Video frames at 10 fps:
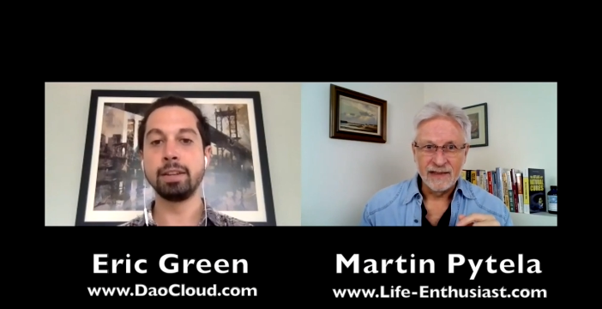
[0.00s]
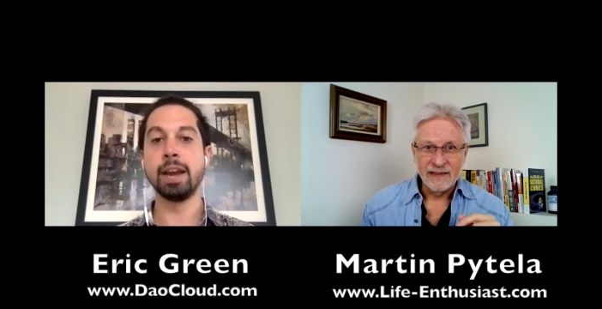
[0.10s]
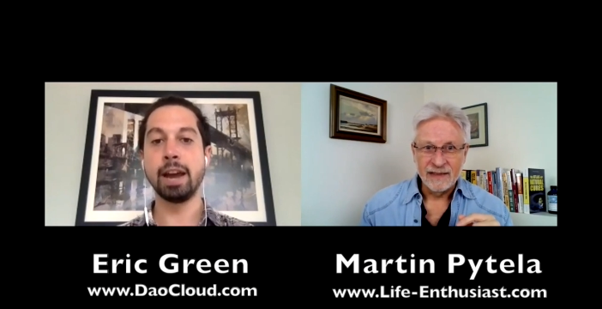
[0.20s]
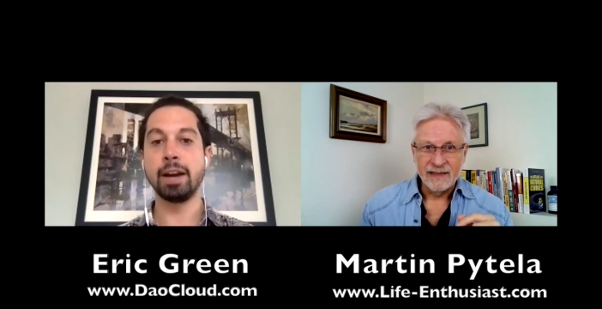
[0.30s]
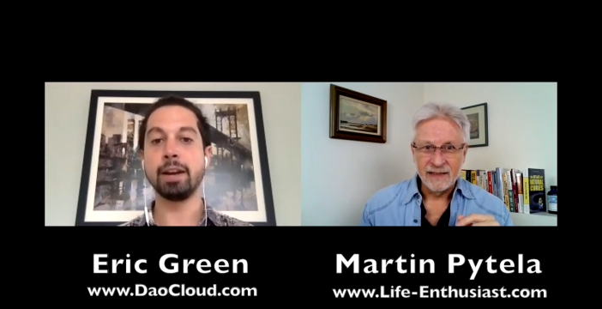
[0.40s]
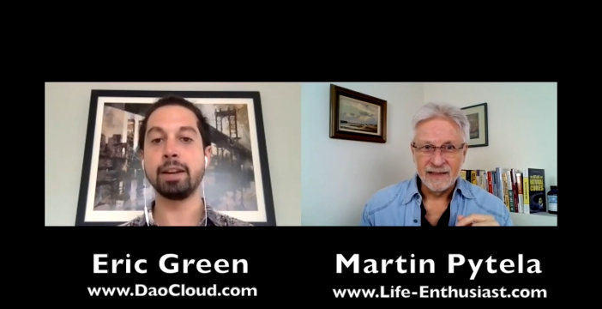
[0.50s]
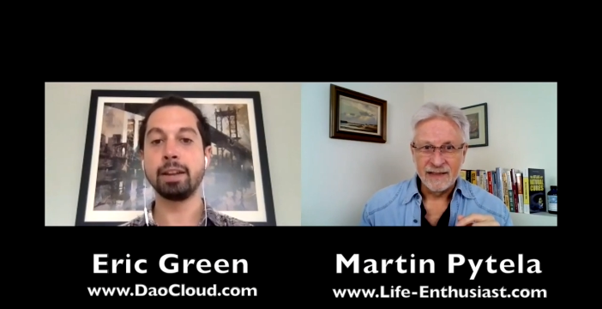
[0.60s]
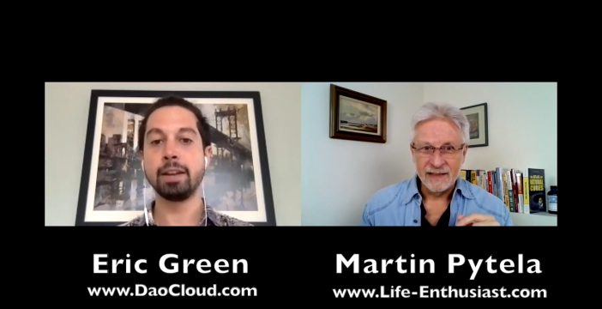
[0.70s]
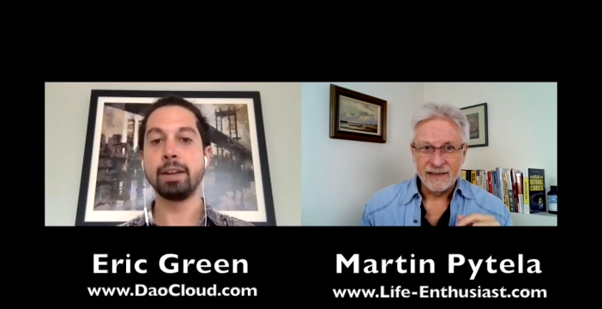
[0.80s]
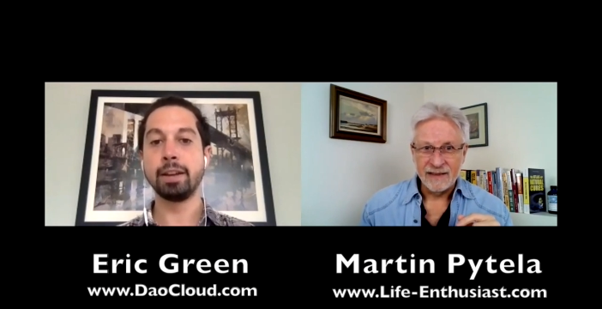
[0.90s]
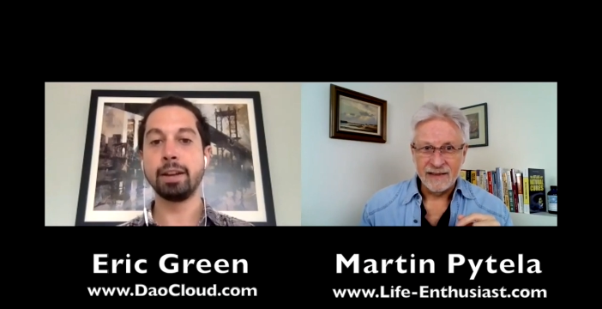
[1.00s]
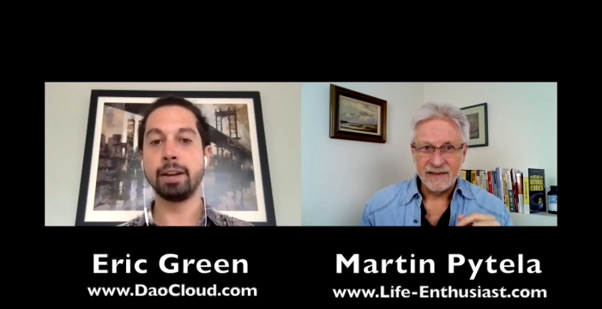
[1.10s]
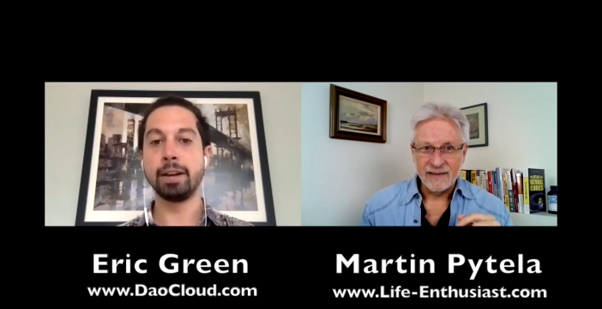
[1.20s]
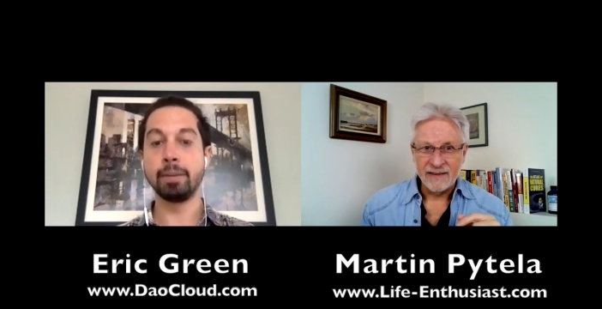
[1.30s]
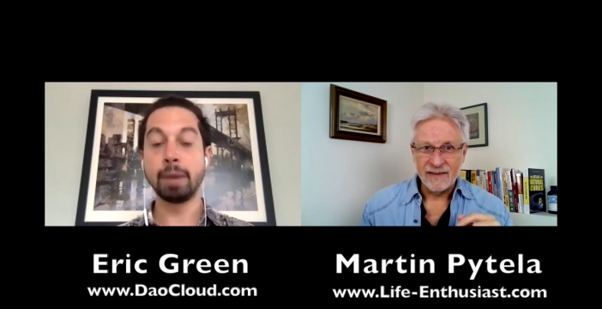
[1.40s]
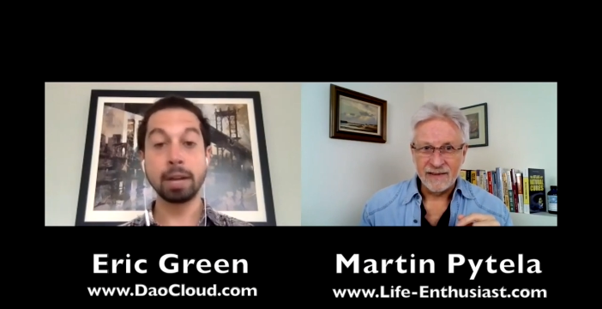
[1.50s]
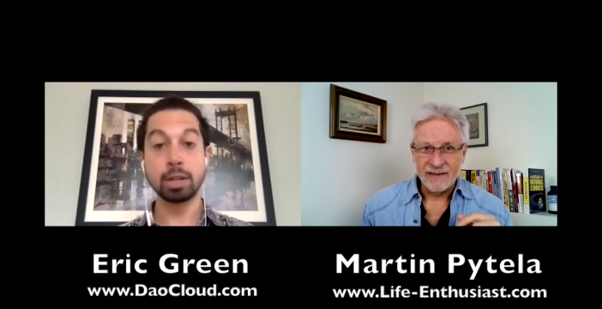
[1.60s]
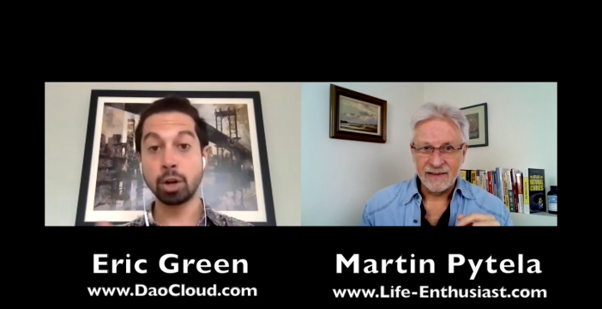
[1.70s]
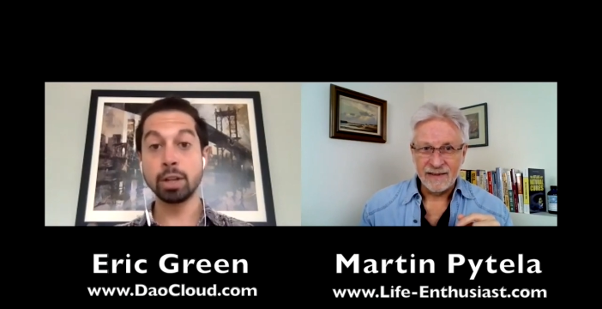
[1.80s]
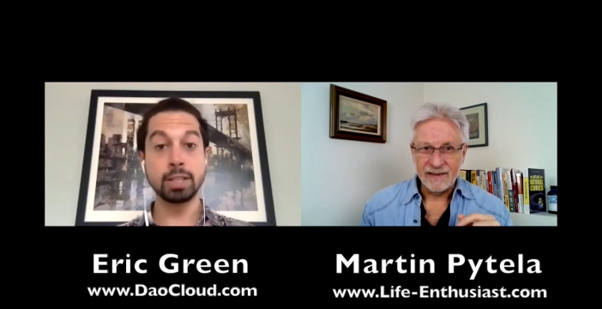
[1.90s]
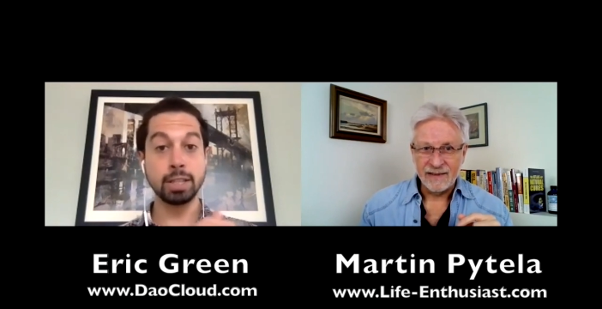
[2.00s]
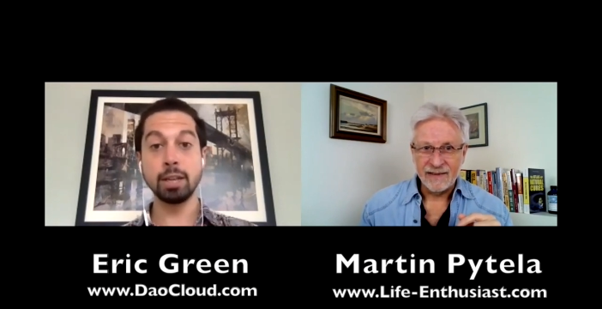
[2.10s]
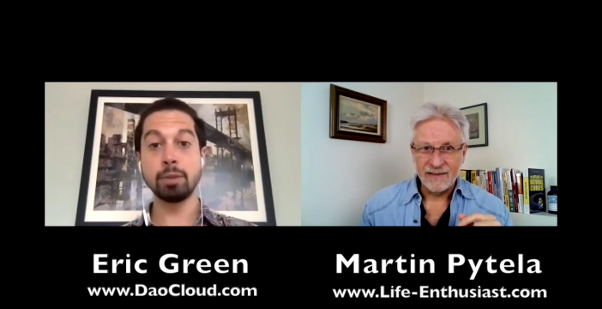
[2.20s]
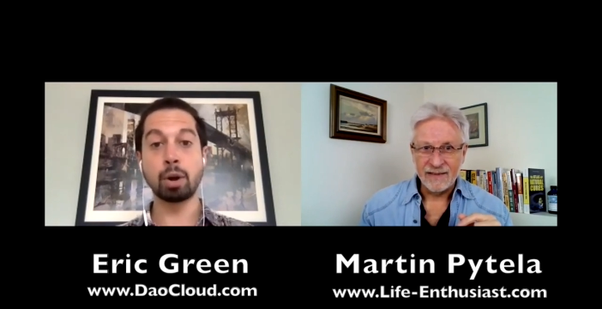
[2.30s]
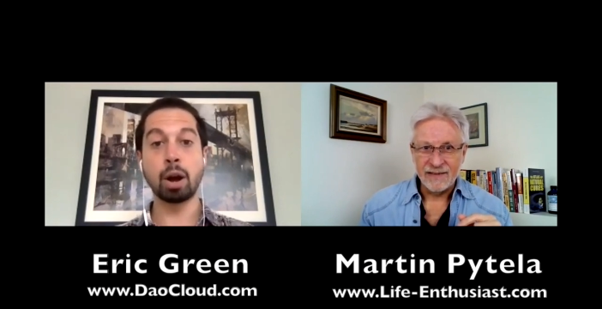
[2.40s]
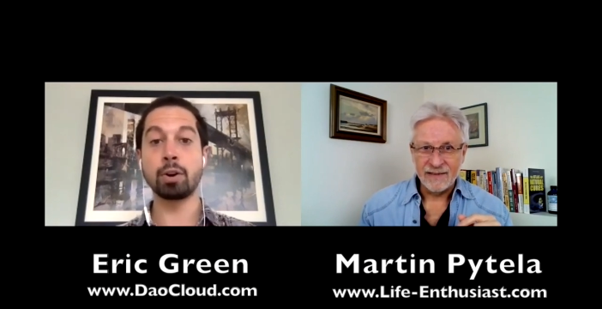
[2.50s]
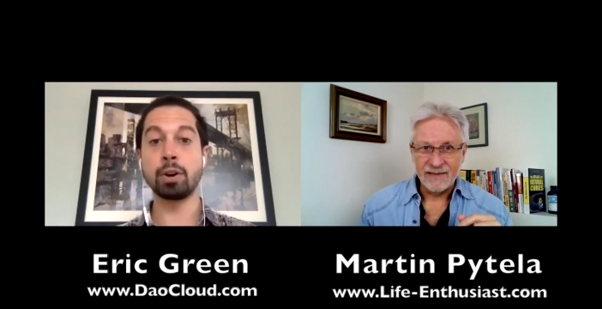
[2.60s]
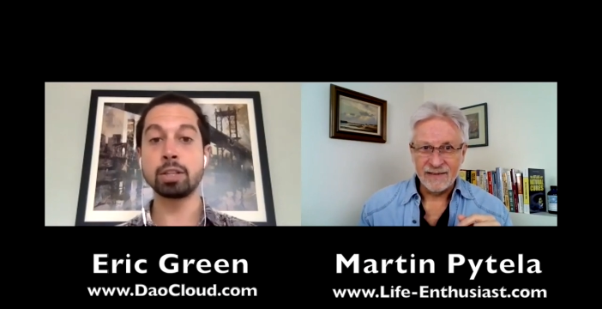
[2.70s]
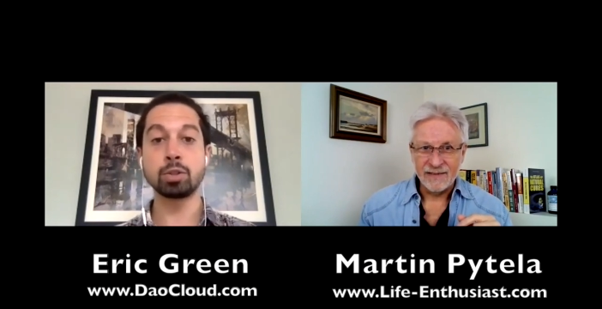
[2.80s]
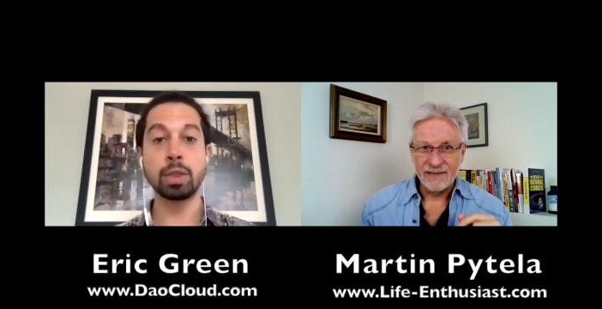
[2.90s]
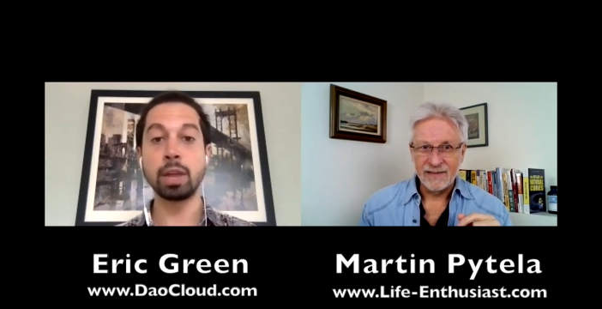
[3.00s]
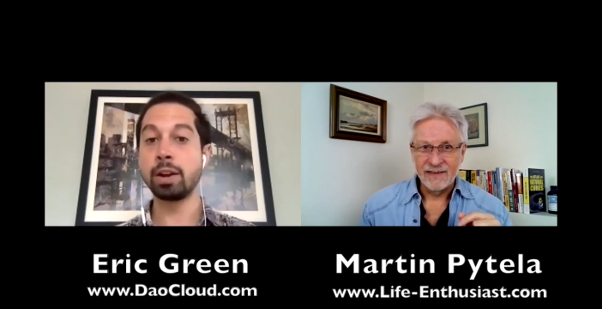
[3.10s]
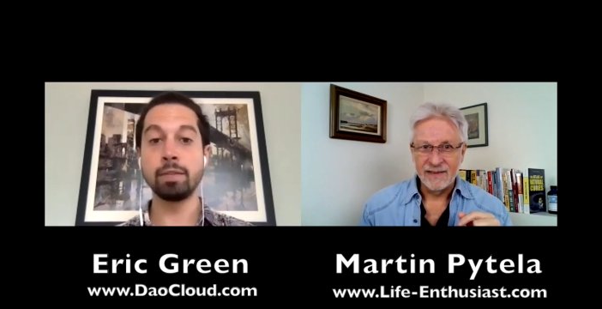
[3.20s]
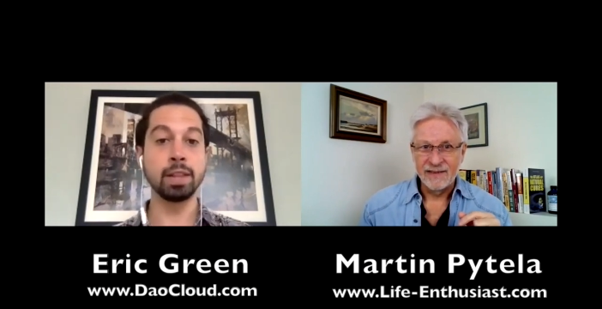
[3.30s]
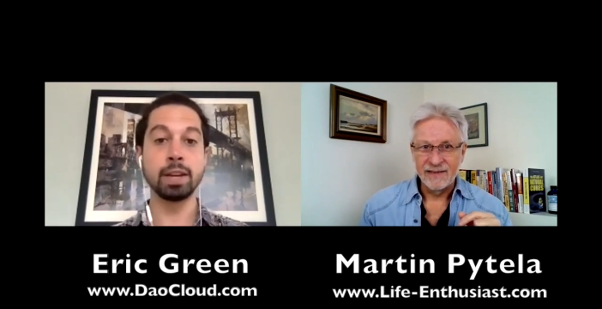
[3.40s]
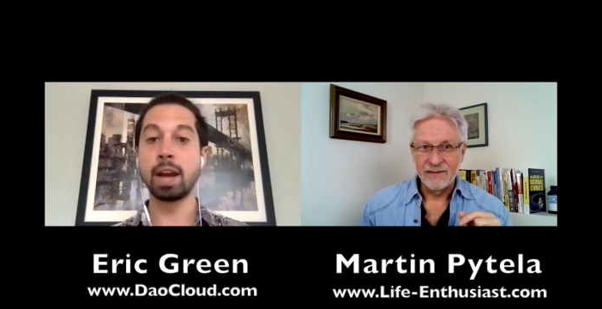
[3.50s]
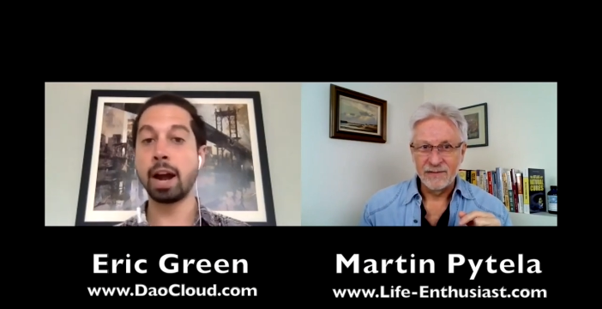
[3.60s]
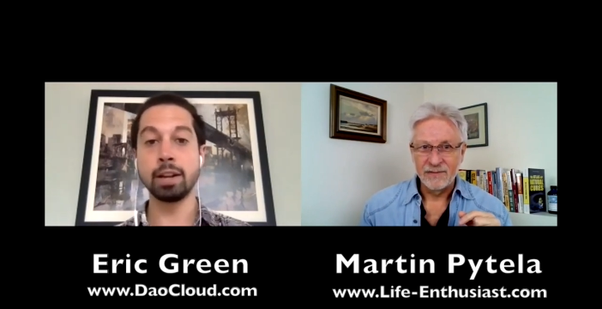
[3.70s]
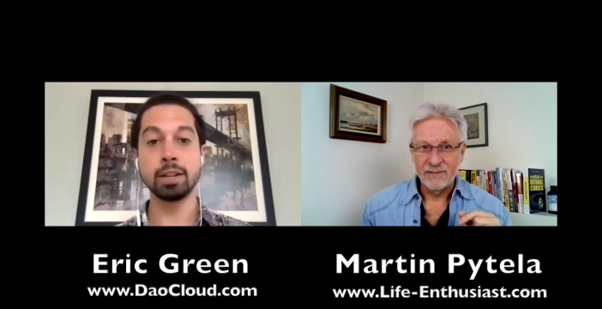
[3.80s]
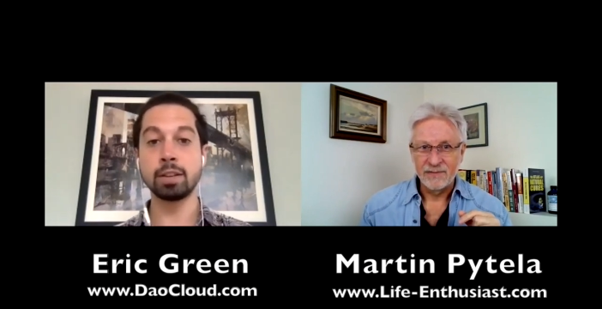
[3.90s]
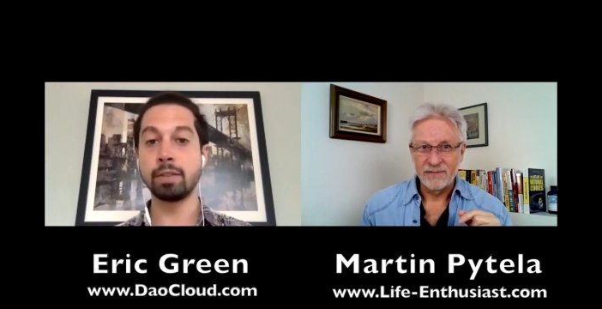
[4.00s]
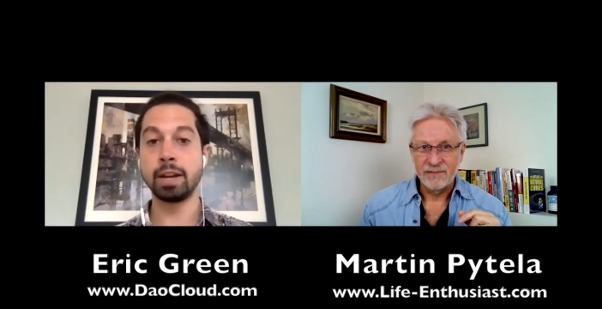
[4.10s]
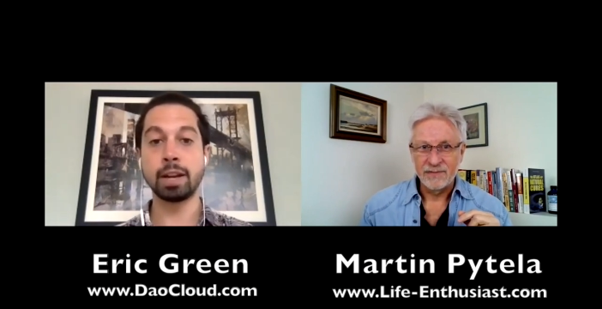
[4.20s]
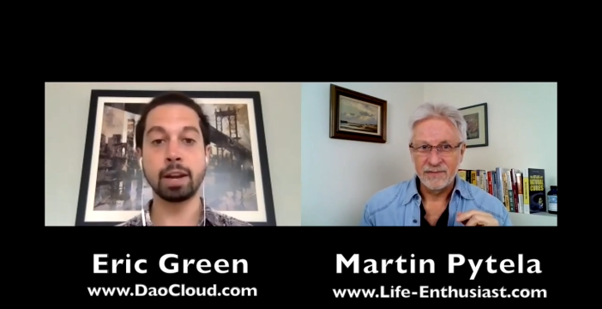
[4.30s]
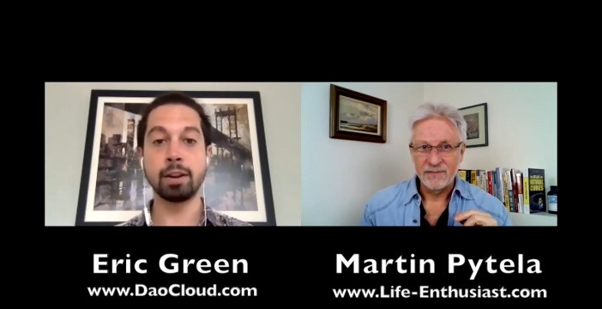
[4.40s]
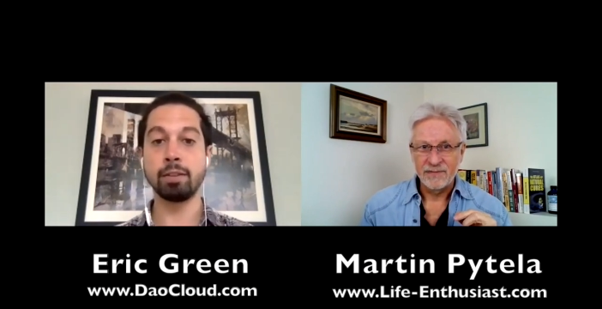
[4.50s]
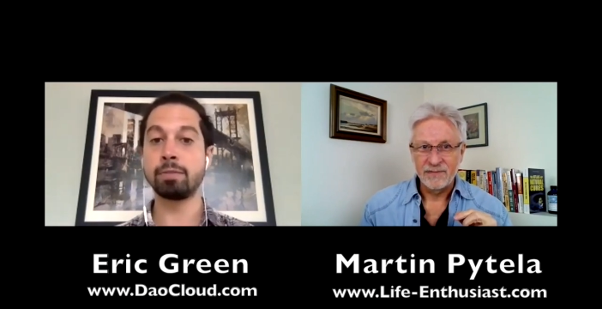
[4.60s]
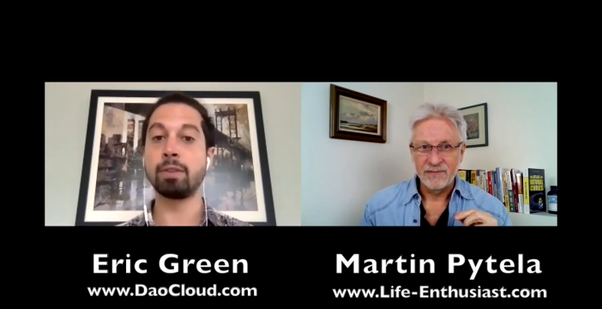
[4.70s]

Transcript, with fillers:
Speaker 1: Yeah. Um, and I started seeing progress without even the guidance of any kind of